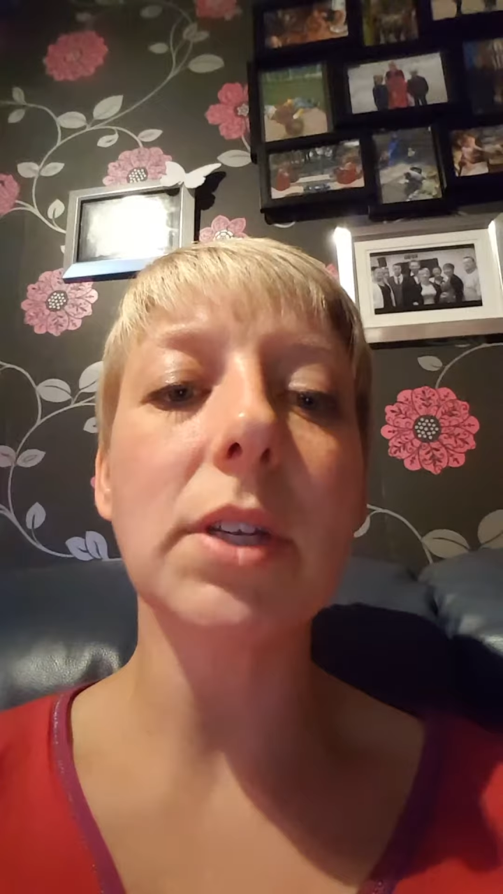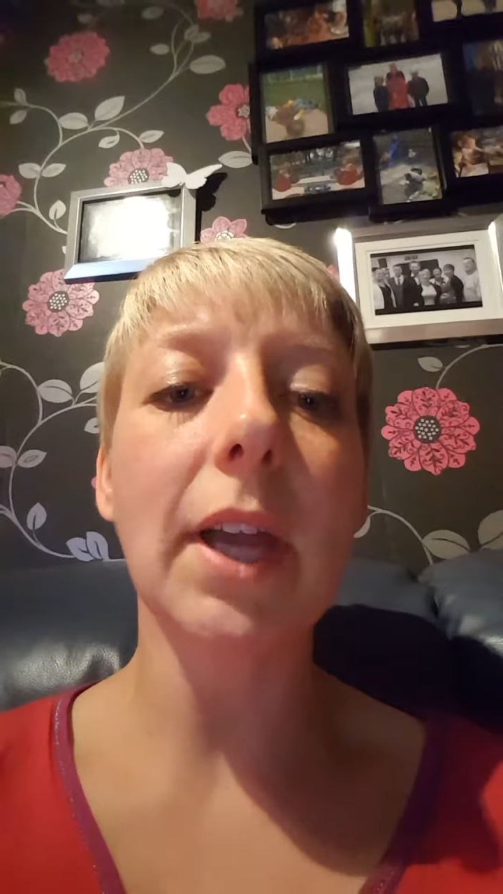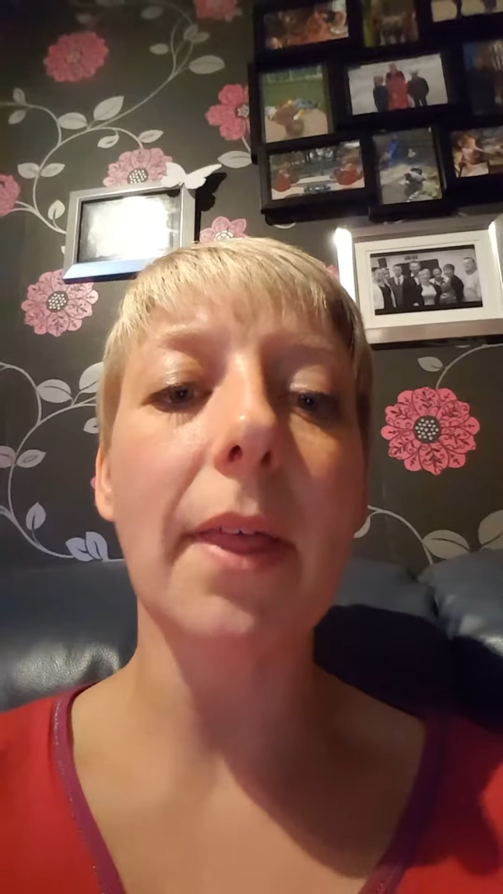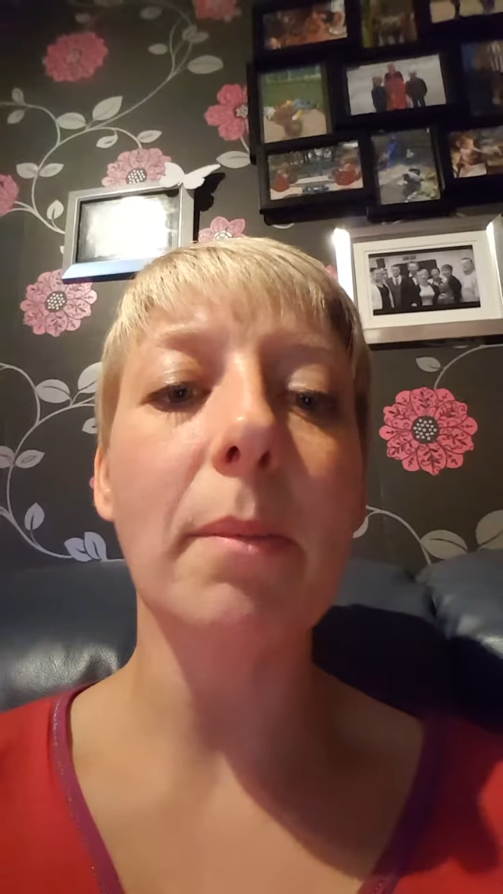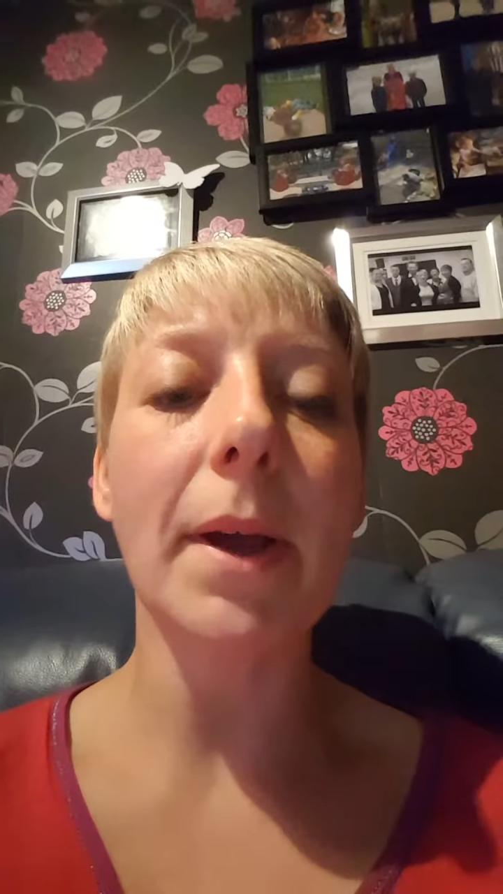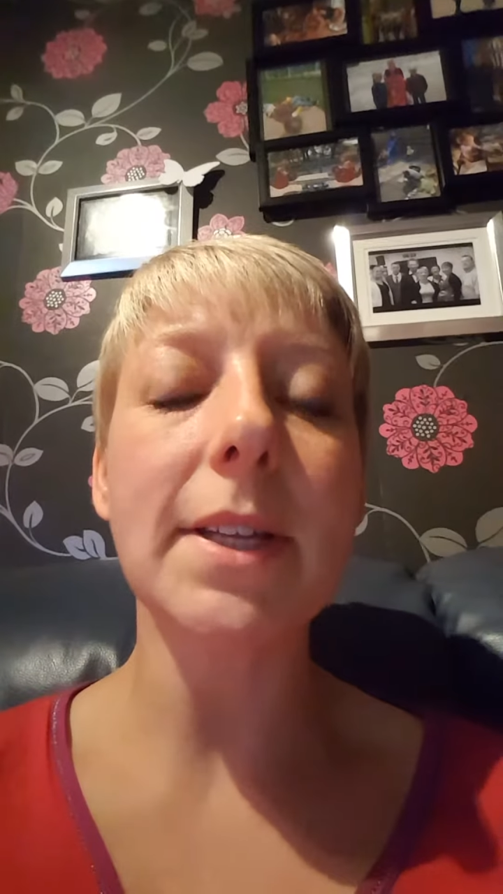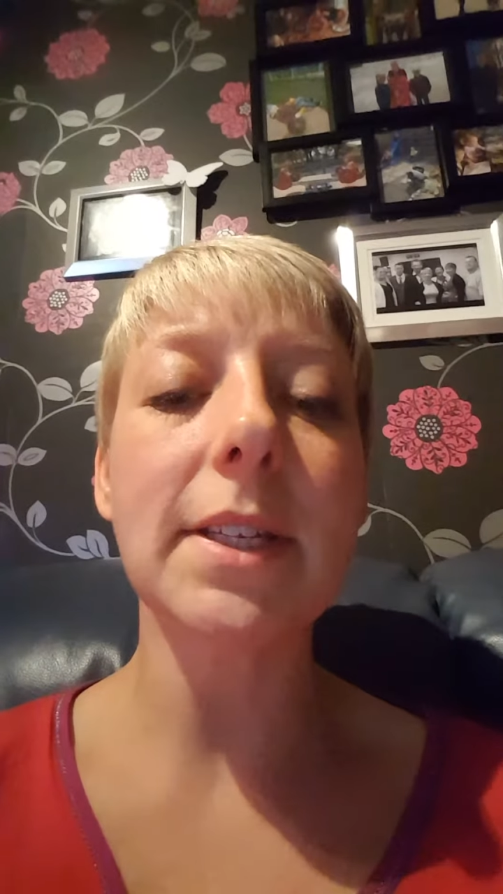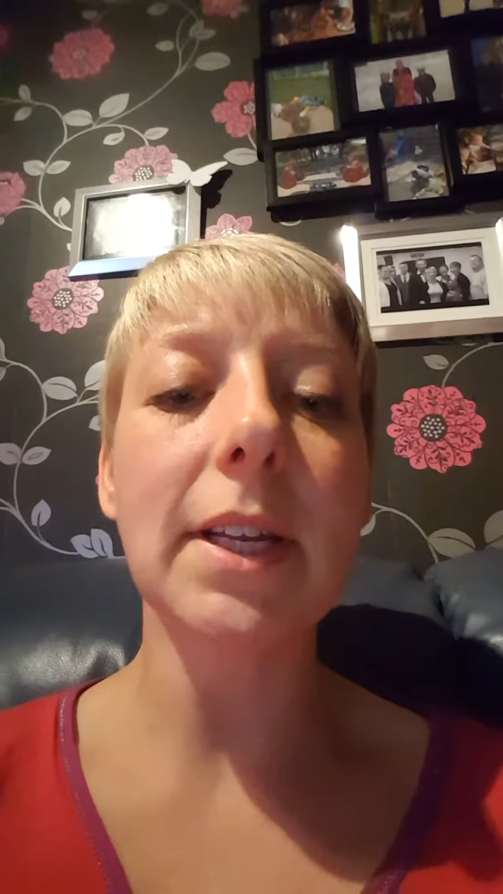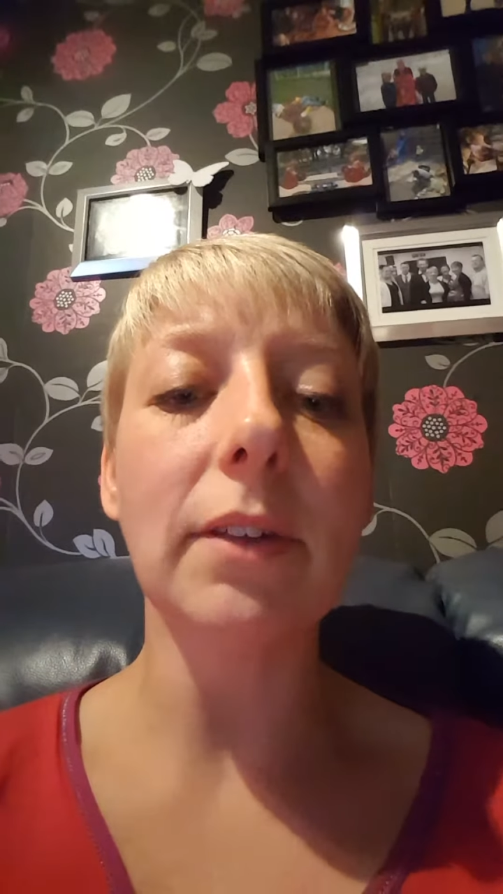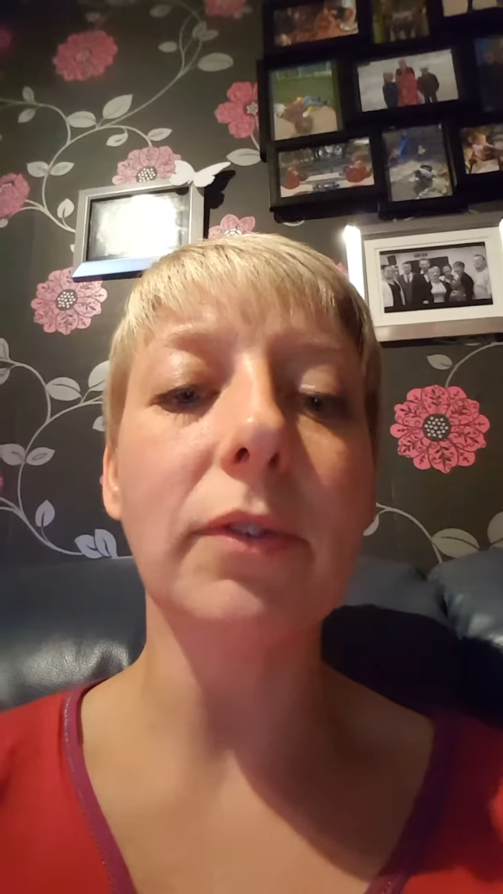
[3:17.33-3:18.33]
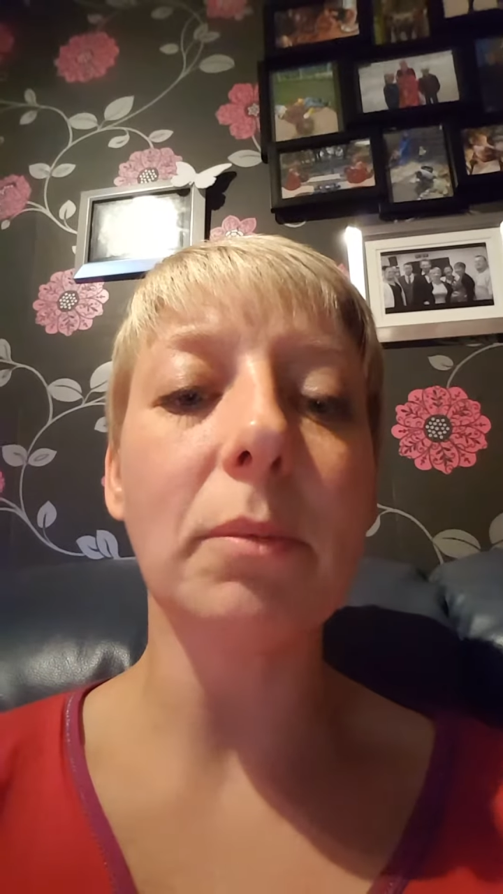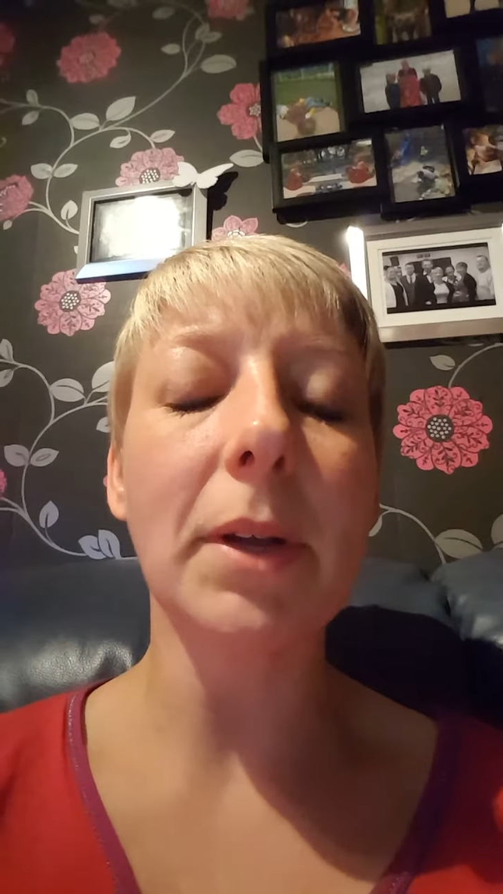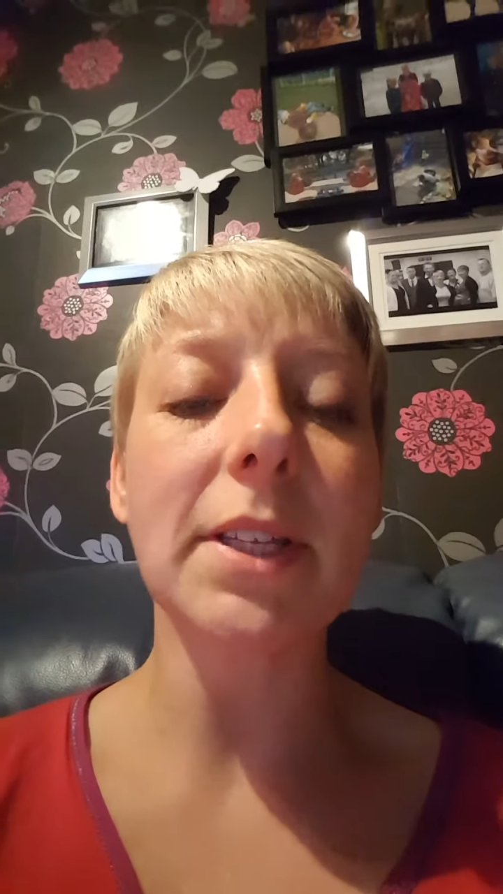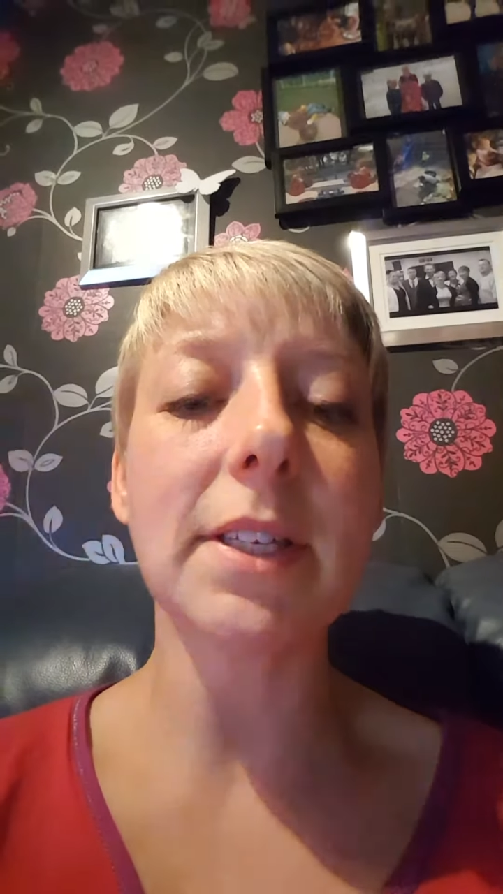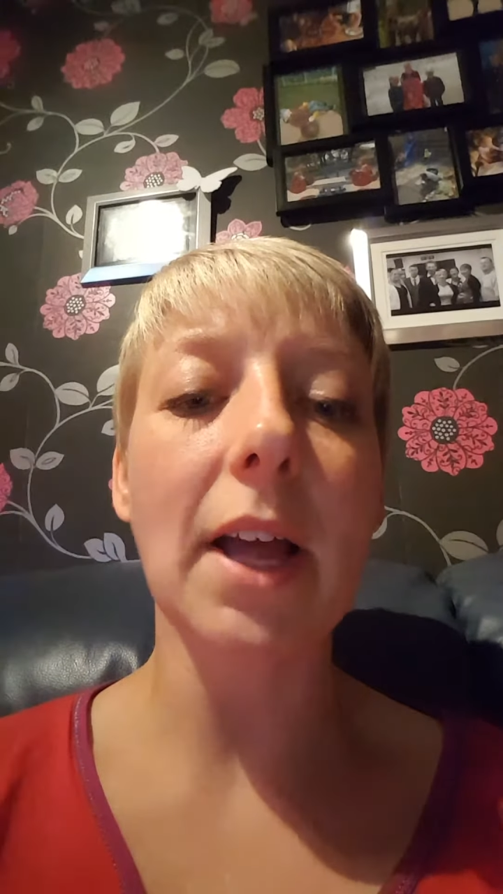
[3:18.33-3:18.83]
to get the best deal for
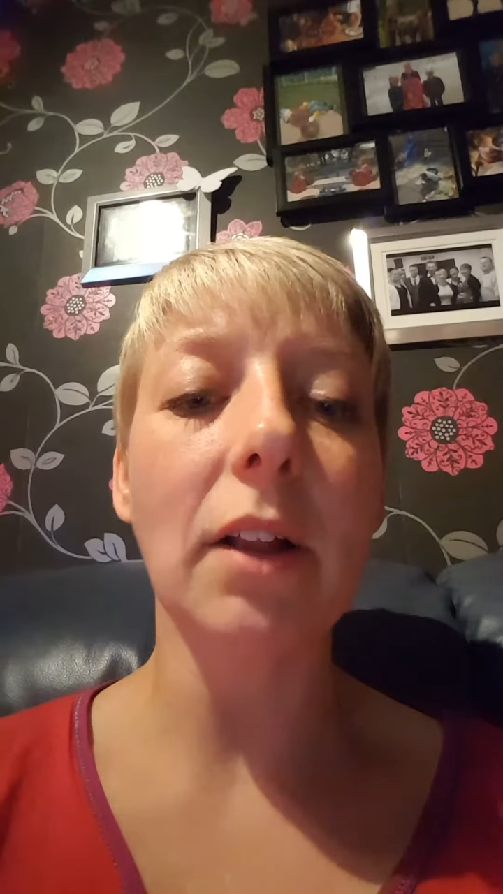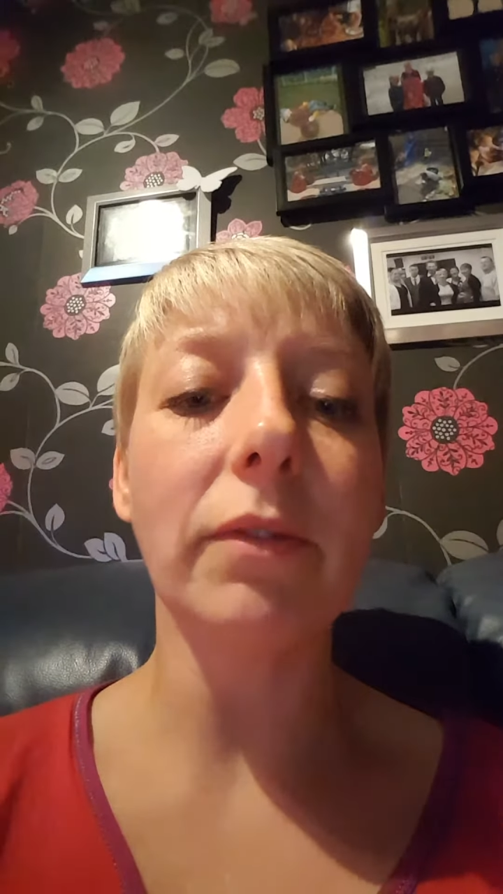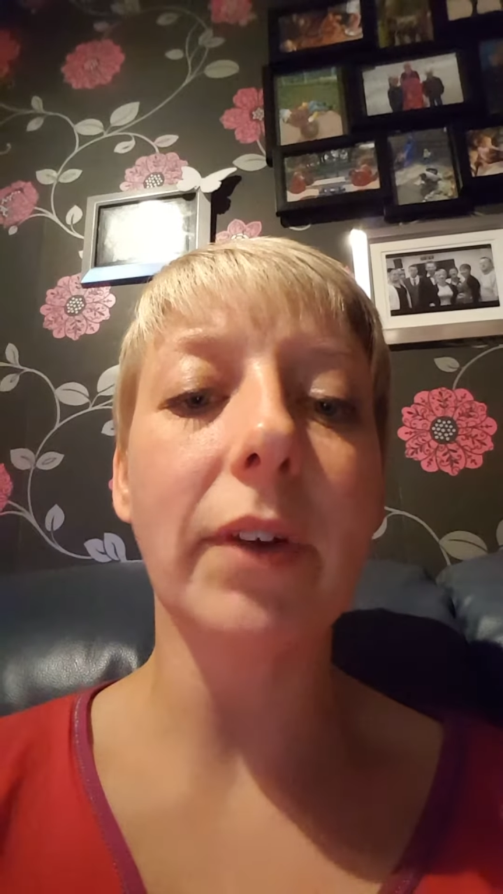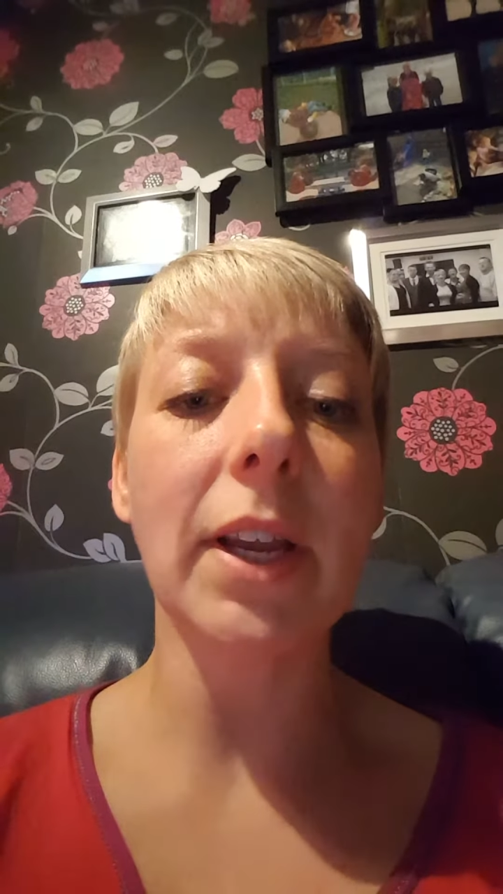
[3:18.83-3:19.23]
myself,